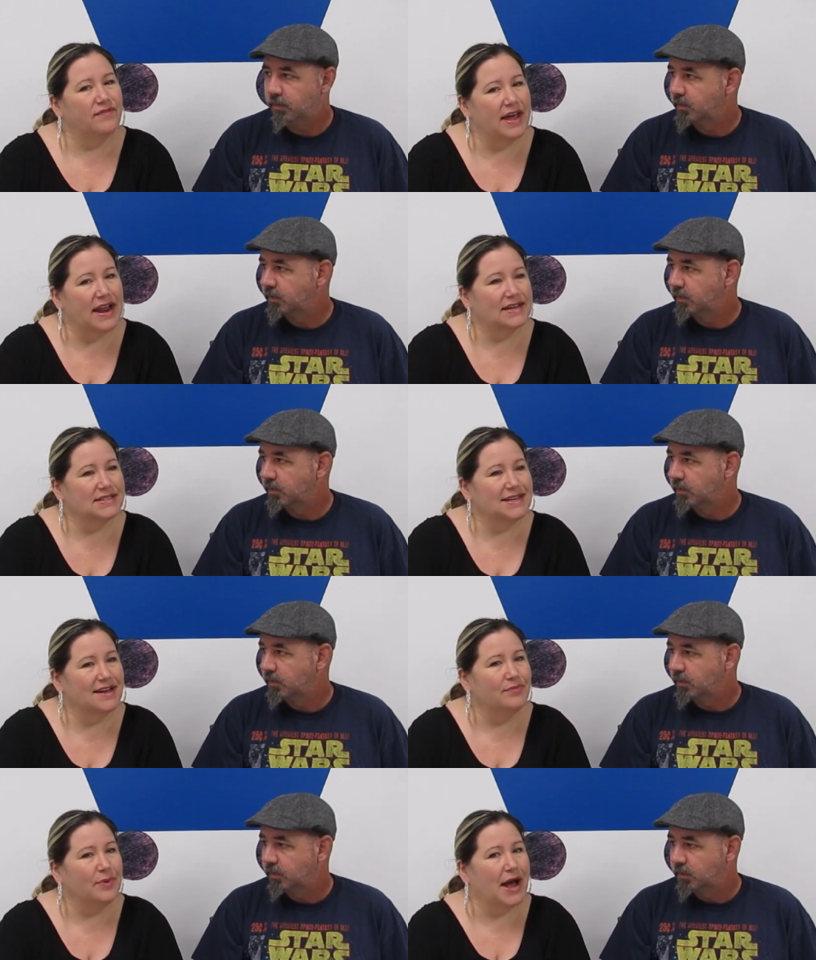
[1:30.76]
Speaker 1: FedEx
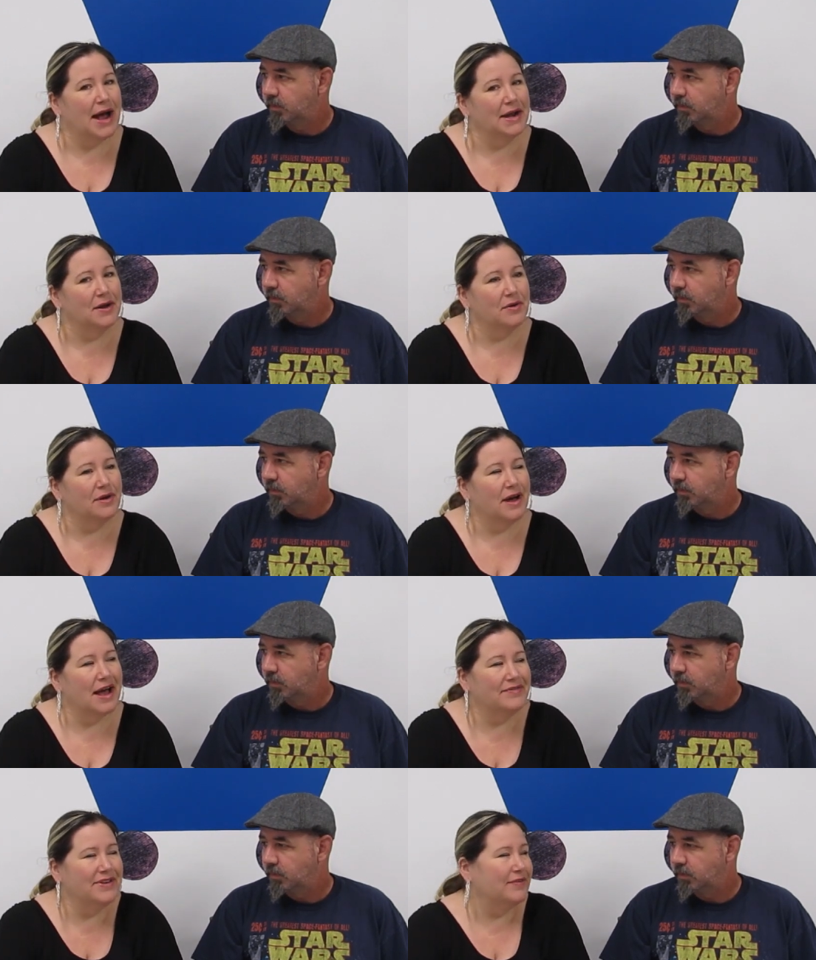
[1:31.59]
stuff, but I don't.
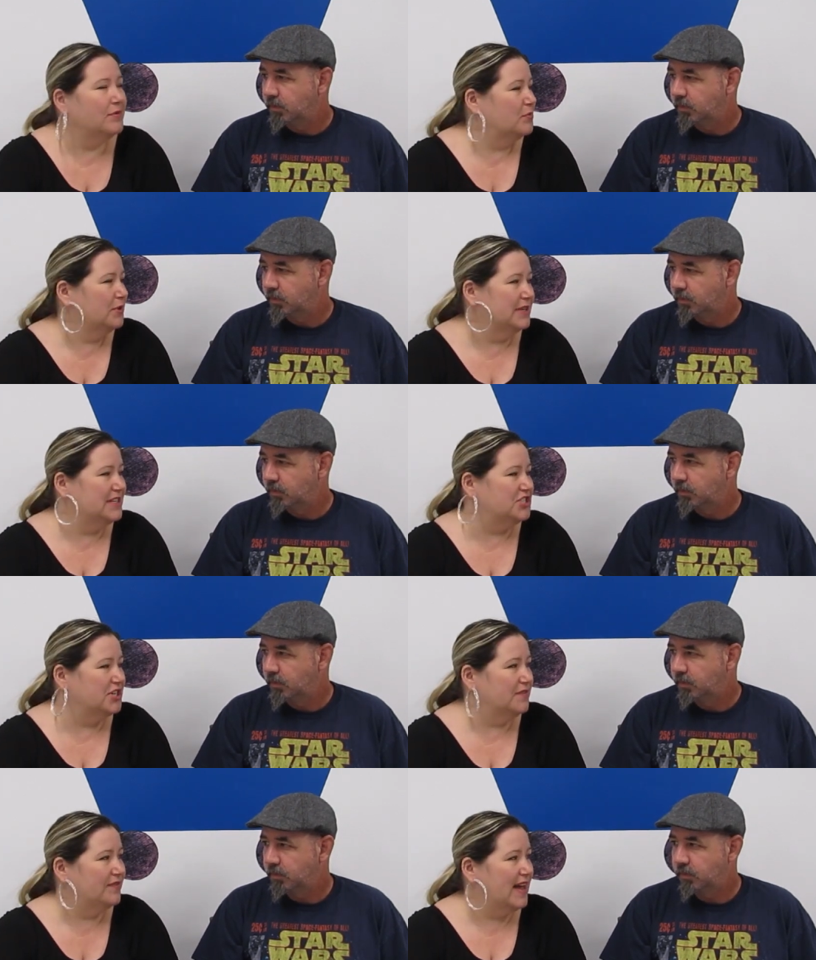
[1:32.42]
I've never really
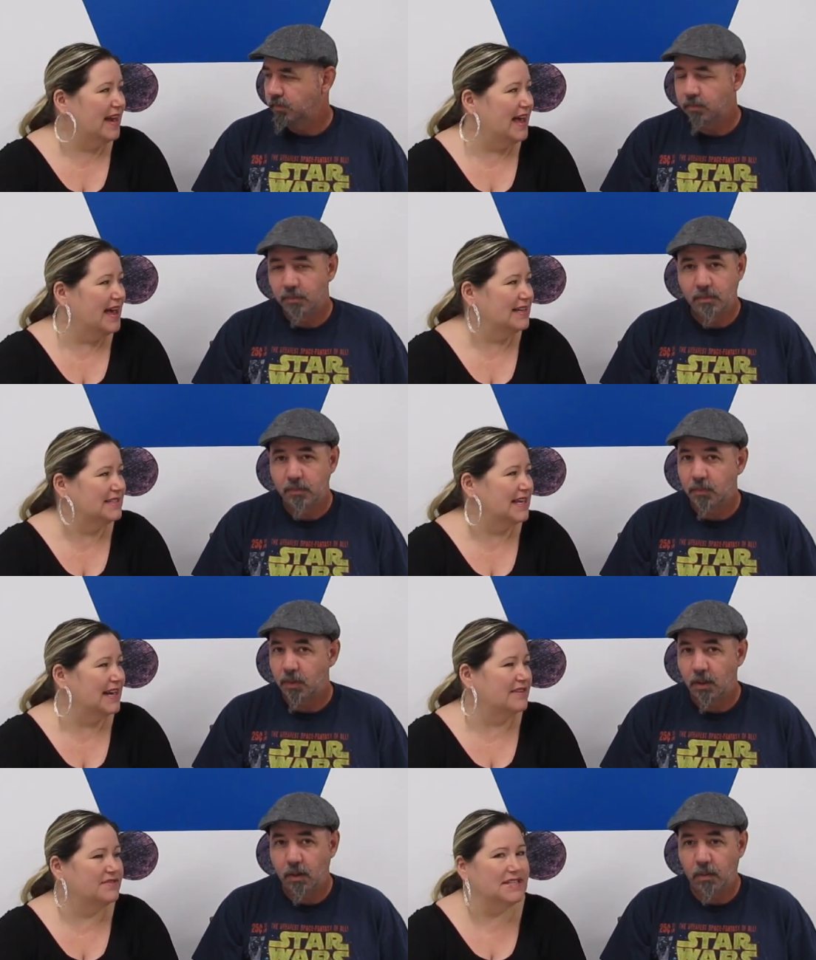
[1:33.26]
shipped FedEx,
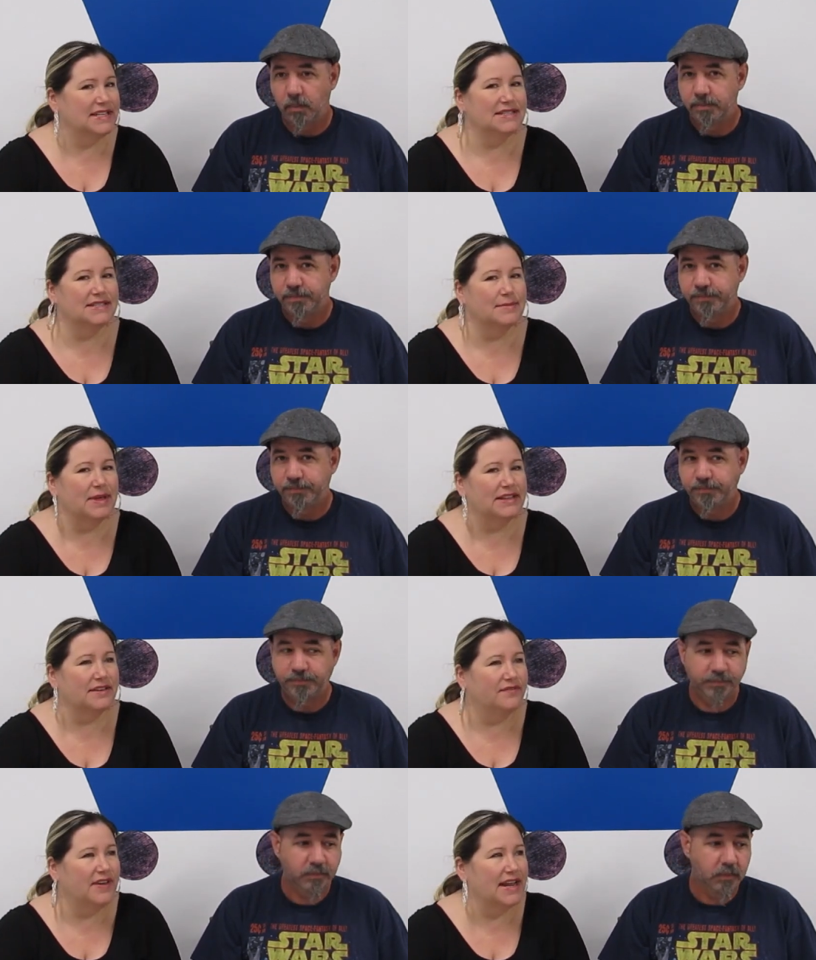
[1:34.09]
and I've no. seen some like
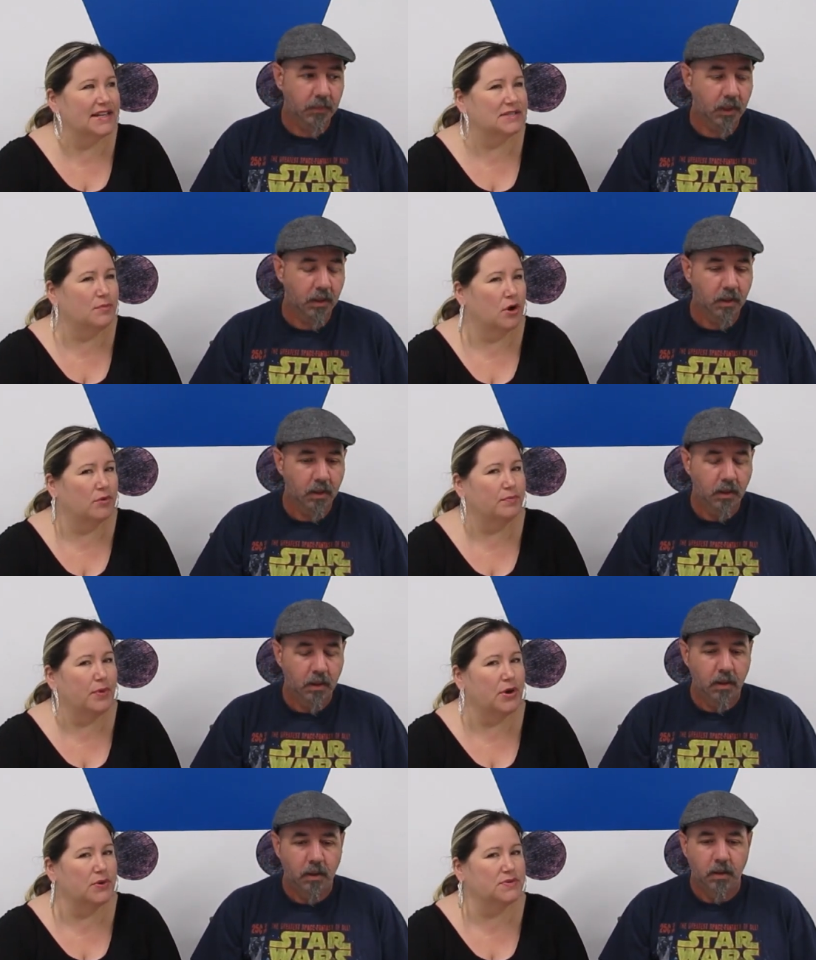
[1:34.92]
the FedEx Smart
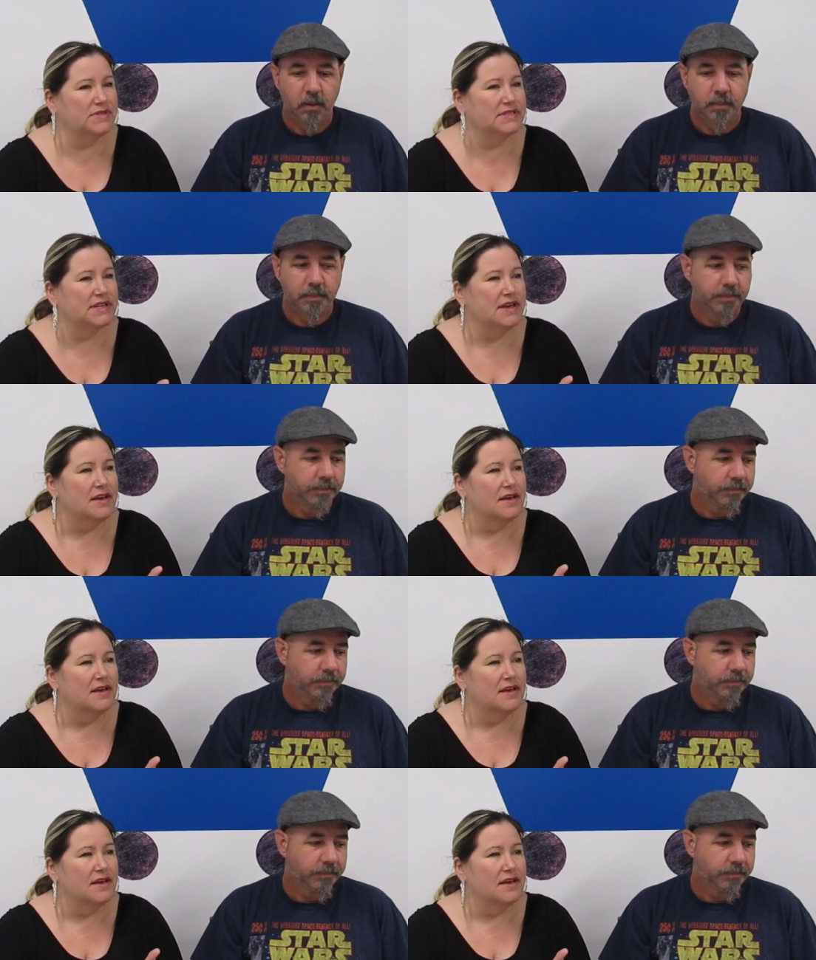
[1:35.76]
Post.